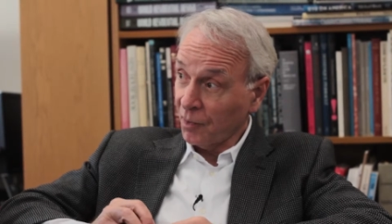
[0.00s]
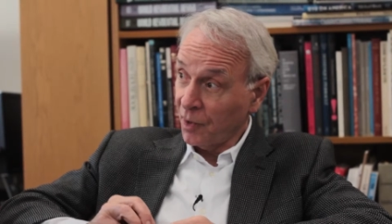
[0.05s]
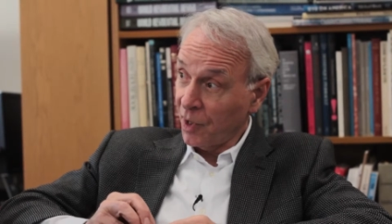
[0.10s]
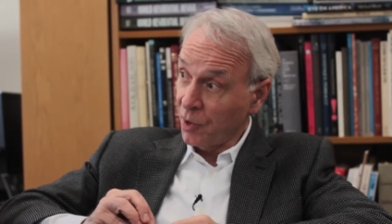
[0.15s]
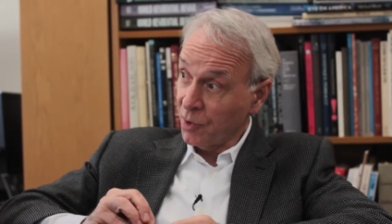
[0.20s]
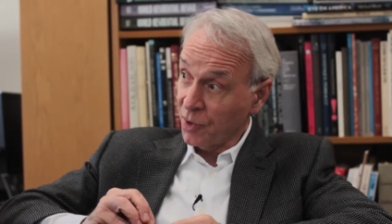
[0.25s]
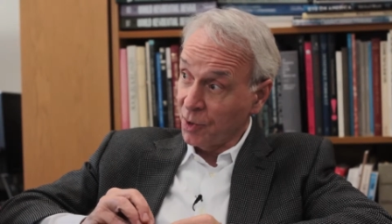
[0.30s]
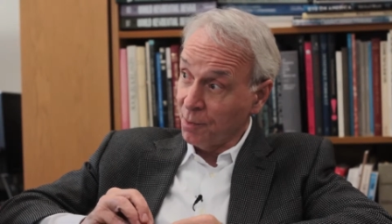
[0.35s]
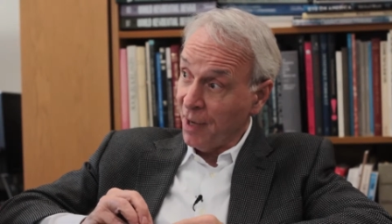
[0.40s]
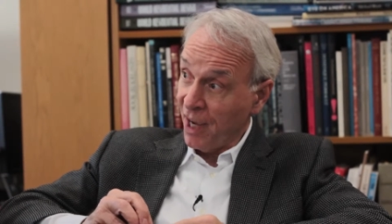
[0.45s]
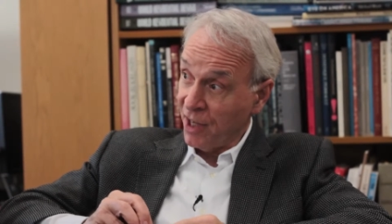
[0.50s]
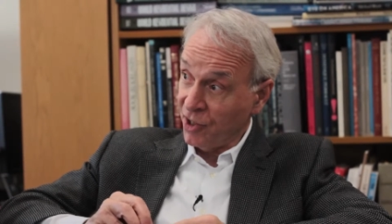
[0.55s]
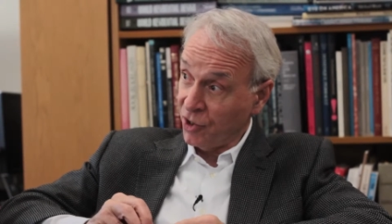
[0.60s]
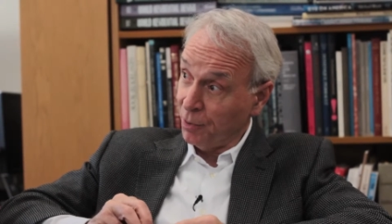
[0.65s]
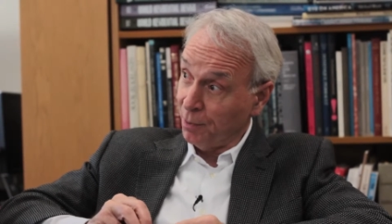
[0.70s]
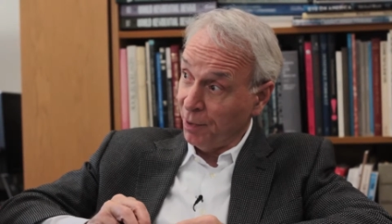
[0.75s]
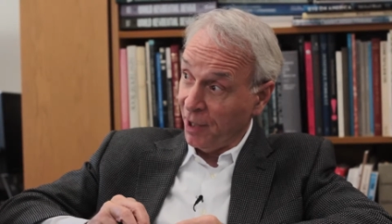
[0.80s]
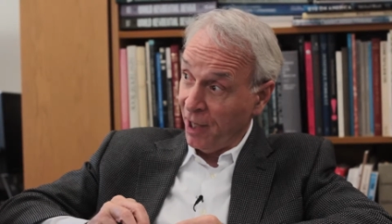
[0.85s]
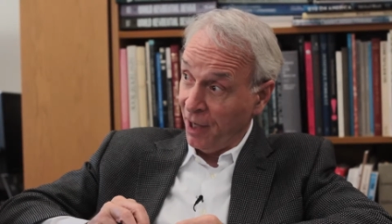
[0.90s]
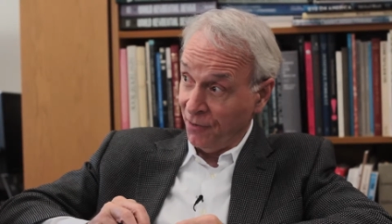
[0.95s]
there was a
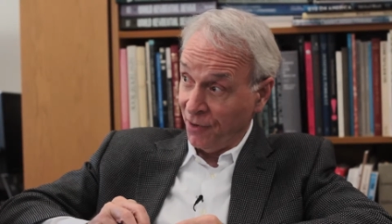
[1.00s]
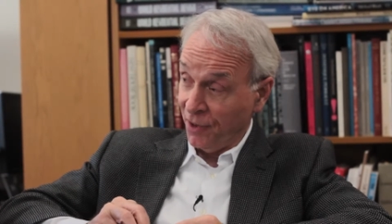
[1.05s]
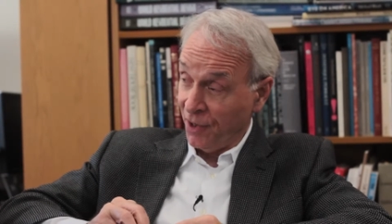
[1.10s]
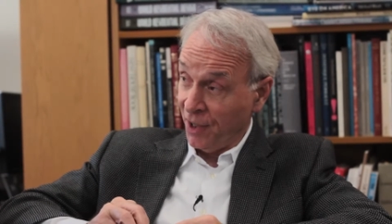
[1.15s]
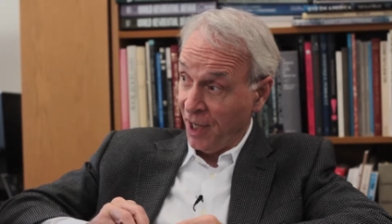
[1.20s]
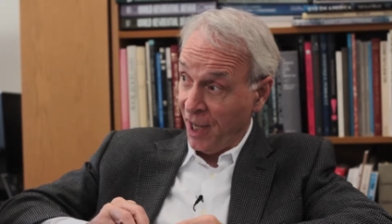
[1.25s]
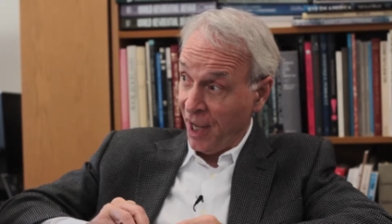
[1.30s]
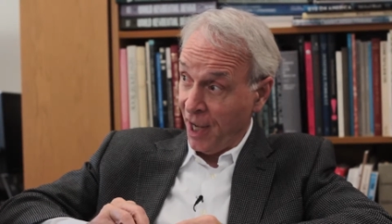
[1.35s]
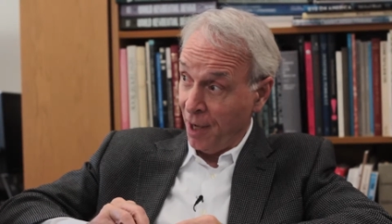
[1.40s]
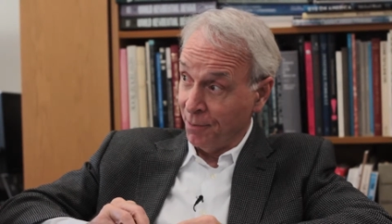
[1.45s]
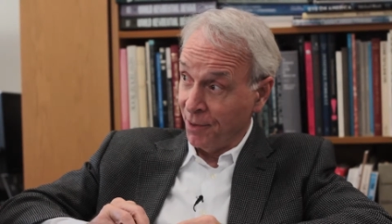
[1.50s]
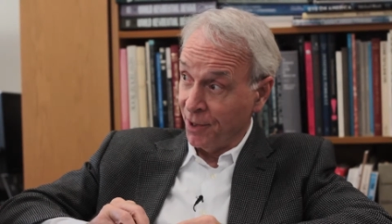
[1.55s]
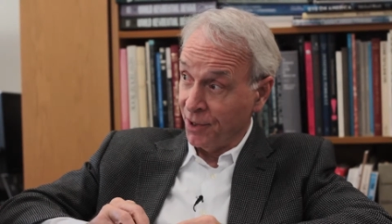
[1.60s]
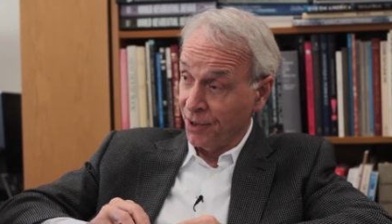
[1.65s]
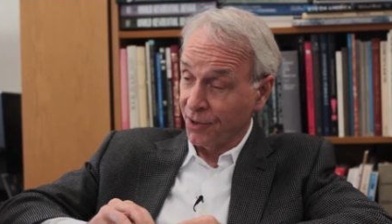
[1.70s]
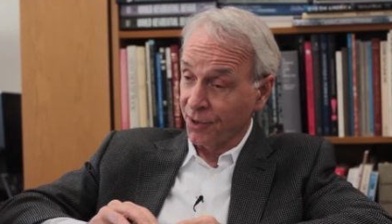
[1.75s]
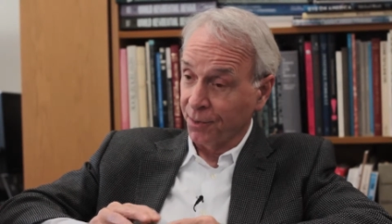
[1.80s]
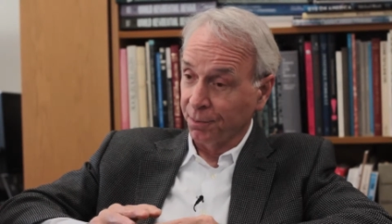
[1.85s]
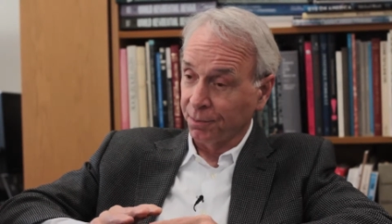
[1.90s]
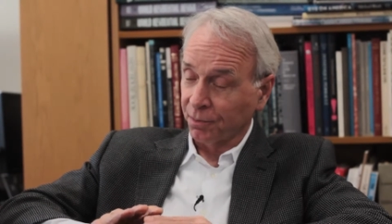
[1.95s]
master plan for the
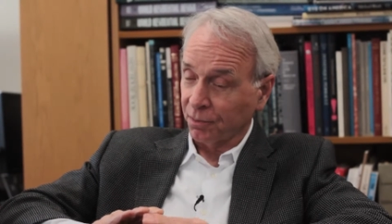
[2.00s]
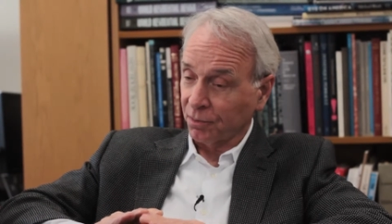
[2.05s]
campus